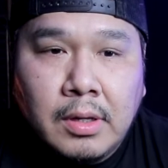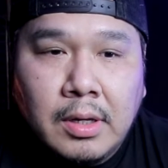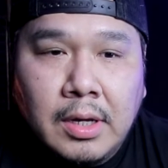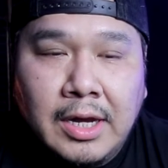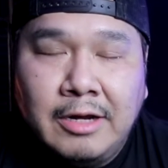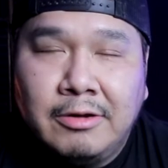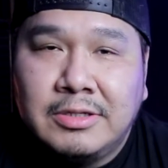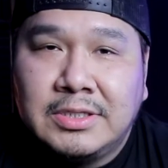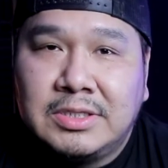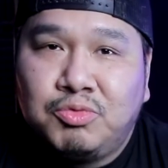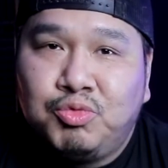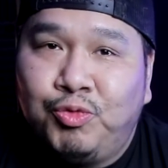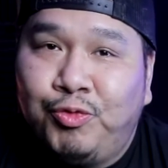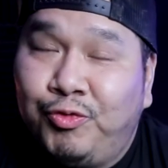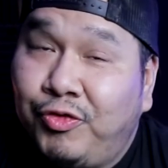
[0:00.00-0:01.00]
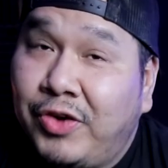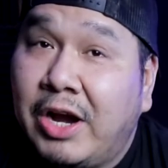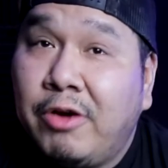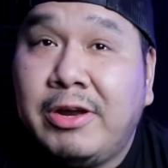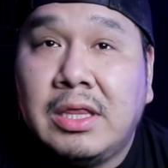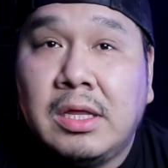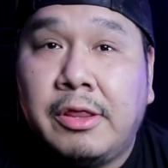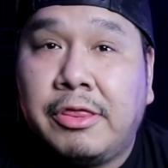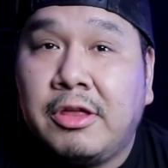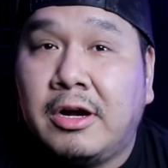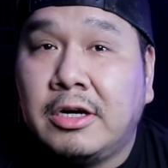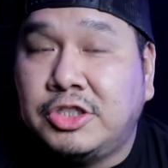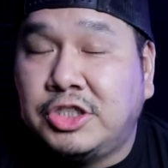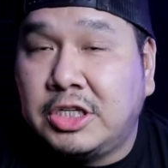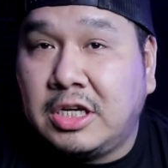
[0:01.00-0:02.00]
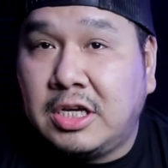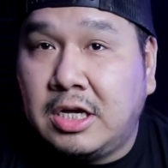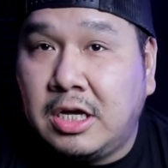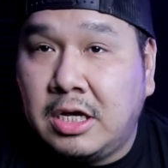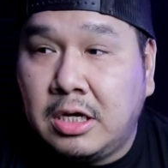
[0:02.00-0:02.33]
And he was very lethargic.